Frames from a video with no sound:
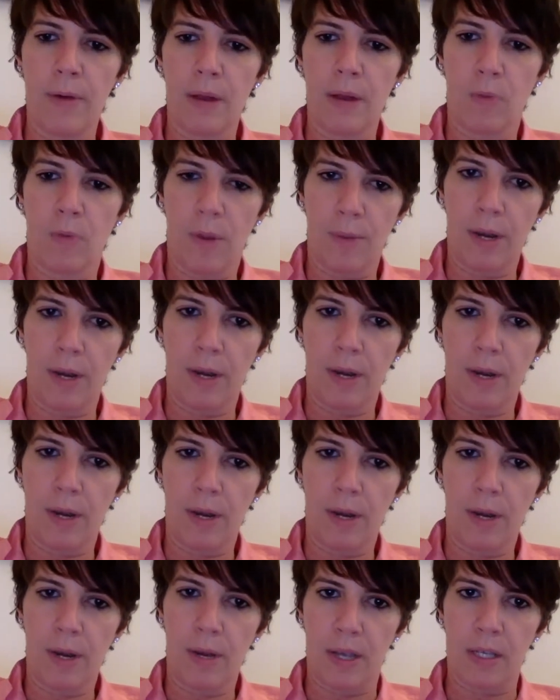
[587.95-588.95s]
women in
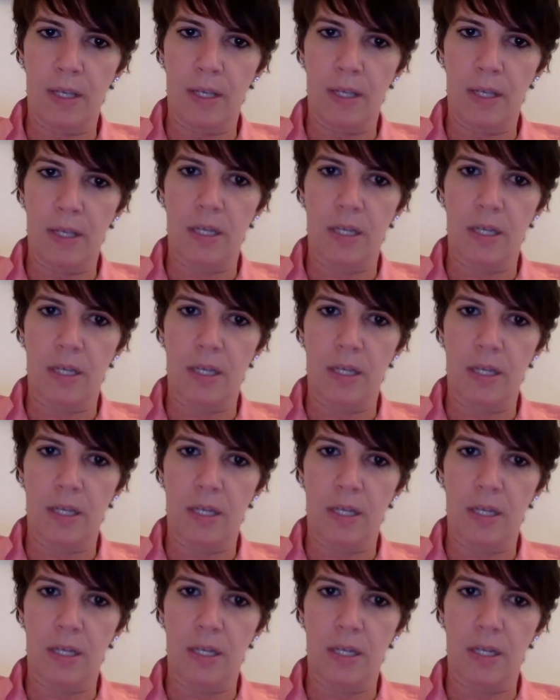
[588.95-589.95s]
business, women
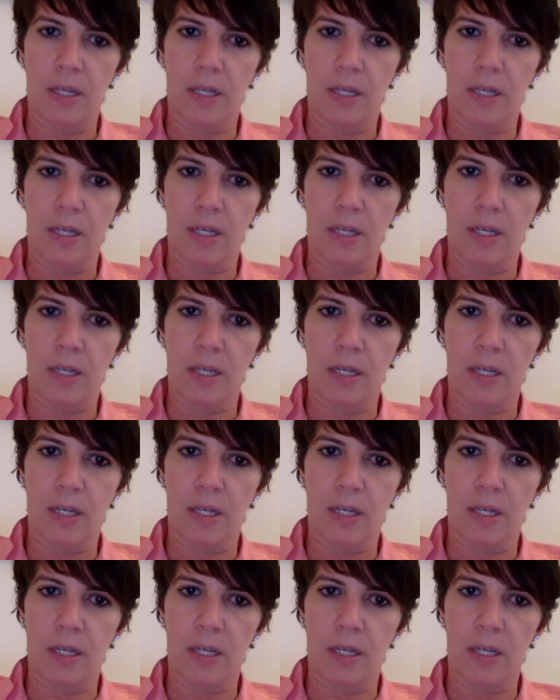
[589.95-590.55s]
in leadership.